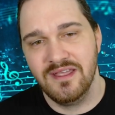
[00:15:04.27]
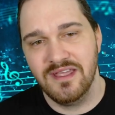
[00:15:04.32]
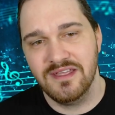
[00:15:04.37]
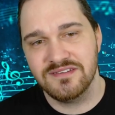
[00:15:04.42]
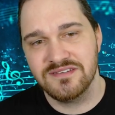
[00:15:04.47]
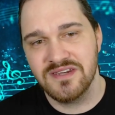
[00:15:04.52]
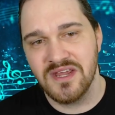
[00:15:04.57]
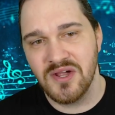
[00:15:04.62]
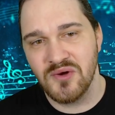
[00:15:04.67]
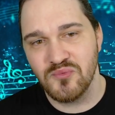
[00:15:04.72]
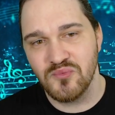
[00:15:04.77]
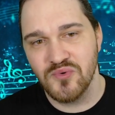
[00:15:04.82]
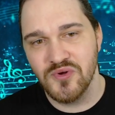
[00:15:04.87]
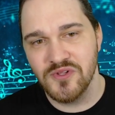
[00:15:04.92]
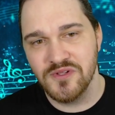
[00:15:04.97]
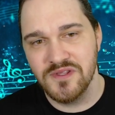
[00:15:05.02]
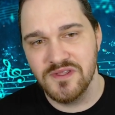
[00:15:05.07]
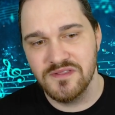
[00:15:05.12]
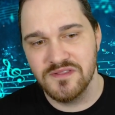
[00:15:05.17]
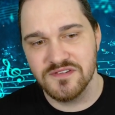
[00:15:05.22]
It's not
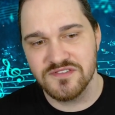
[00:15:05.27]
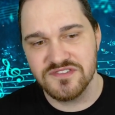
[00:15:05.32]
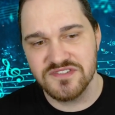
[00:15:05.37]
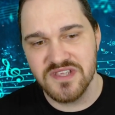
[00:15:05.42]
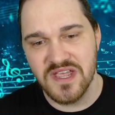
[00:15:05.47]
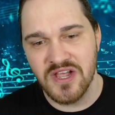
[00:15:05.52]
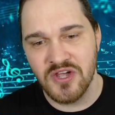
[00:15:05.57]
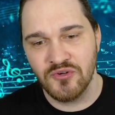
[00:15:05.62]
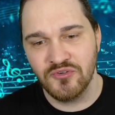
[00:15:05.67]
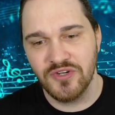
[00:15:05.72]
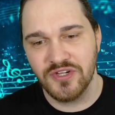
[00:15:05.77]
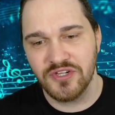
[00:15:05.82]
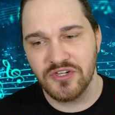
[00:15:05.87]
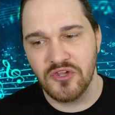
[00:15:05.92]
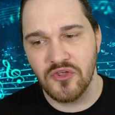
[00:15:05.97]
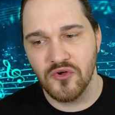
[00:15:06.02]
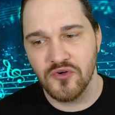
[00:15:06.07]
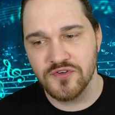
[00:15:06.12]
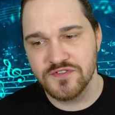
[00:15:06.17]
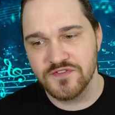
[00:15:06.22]
really the sound
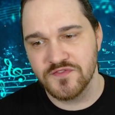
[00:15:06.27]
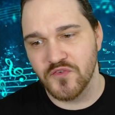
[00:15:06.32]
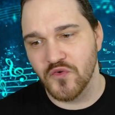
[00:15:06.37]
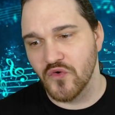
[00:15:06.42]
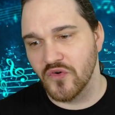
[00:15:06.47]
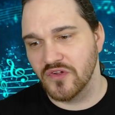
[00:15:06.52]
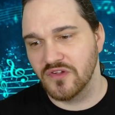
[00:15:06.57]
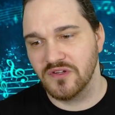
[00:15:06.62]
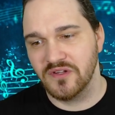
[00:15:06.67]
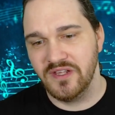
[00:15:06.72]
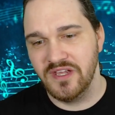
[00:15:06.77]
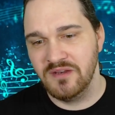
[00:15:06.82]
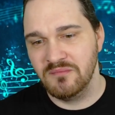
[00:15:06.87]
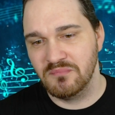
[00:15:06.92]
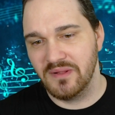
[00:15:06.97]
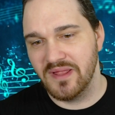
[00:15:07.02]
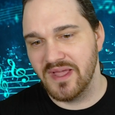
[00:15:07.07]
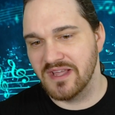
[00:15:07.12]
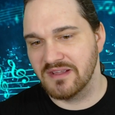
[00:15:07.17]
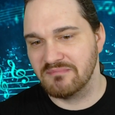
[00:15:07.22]
it goes for. Clean
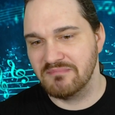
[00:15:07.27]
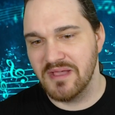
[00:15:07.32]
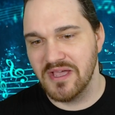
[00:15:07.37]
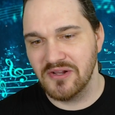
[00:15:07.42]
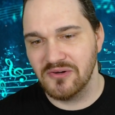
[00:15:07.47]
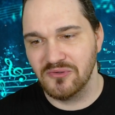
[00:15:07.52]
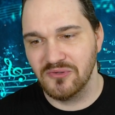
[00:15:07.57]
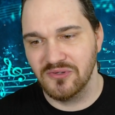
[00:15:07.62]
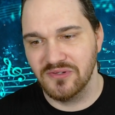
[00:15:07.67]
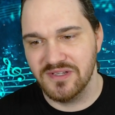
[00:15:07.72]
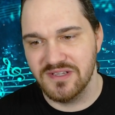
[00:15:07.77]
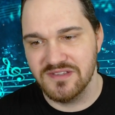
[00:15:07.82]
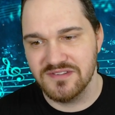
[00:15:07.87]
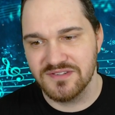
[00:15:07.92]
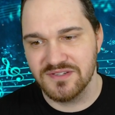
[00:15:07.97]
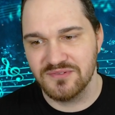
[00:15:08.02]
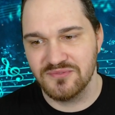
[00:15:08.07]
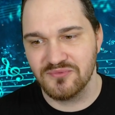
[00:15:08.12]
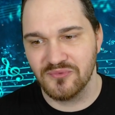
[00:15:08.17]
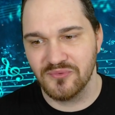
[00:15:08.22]
black metal
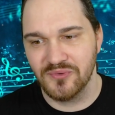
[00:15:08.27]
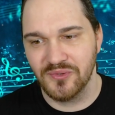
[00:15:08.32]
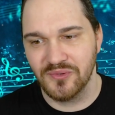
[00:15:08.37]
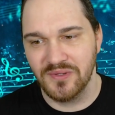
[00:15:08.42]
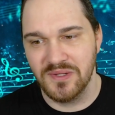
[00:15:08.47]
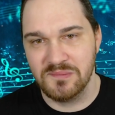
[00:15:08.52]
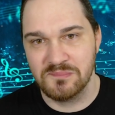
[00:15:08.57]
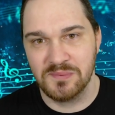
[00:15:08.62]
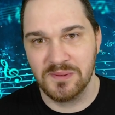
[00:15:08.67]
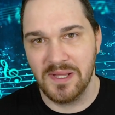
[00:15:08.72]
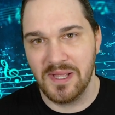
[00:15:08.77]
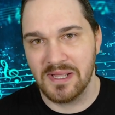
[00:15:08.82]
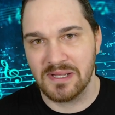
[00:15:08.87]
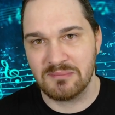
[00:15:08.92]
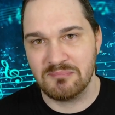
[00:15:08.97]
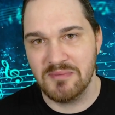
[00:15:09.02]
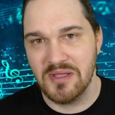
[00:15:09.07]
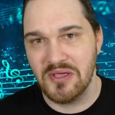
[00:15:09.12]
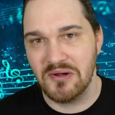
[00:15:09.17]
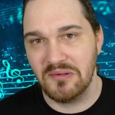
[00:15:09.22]
isn't really
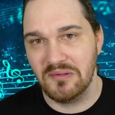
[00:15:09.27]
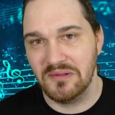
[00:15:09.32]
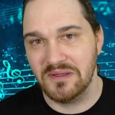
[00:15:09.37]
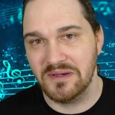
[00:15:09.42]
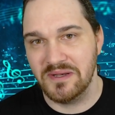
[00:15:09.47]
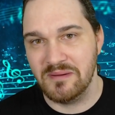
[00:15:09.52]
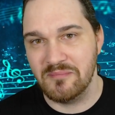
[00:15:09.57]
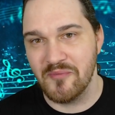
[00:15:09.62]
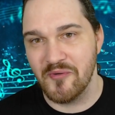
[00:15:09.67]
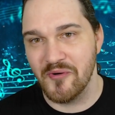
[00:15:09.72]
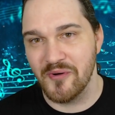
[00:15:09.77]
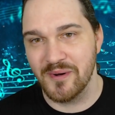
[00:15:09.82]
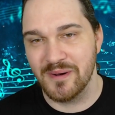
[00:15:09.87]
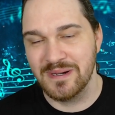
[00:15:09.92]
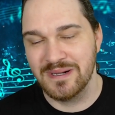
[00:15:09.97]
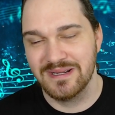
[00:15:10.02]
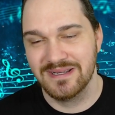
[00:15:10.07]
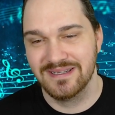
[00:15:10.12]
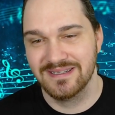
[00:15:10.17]
black metal anymore.